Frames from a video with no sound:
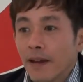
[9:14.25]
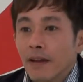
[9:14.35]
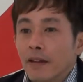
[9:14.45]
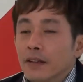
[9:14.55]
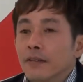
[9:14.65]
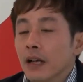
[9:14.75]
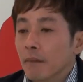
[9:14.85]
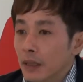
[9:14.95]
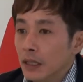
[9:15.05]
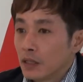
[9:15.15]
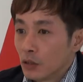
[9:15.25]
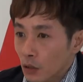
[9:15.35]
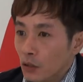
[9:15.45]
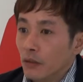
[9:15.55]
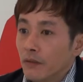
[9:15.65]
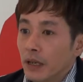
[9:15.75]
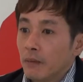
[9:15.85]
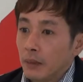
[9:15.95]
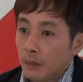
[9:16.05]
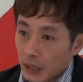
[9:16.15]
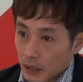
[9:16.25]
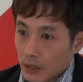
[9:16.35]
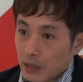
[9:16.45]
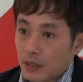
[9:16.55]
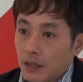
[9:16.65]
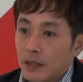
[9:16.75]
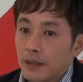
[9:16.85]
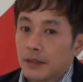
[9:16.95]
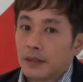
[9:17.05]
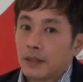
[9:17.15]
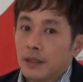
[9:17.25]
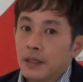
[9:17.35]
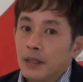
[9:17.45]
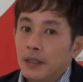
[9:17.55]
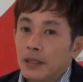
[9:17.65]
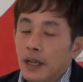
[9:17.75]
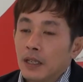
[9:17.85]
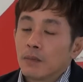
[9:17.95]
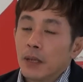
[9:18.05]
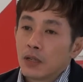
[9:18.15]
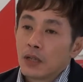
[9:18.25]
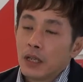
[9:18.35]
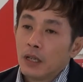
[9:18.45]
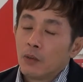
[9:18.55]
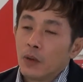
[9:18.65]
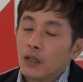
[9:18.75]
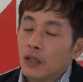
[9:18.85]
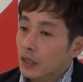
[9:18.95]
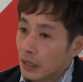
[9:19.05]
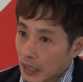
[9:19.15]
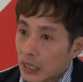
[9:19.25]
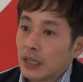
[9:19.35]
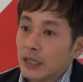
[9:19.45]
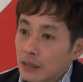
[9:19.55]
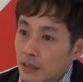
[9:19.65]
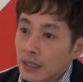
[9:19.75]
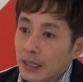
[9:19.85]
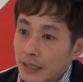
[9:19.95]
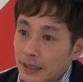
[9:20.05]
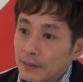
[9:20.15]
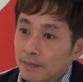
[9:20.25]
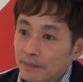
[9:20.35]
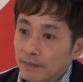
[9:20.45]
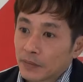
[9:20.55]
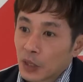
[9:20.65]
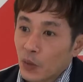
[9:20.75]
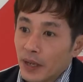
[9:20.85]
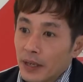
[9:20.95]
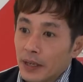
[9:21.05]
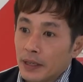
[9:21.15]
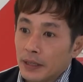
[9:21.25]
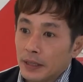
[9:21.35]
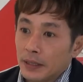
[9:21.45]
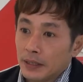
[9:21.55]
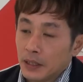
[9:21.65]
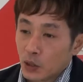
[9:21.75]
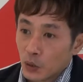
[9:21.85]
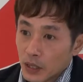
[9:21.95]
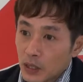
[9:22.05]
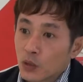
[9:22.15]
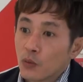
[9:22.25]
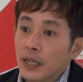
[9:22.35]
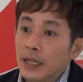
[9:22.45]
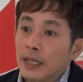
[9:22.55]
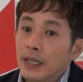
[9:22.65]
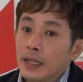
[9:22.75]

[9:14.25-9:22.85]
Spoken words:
a lot of companies could do MEPs, especially when you're on the client side, where the students really,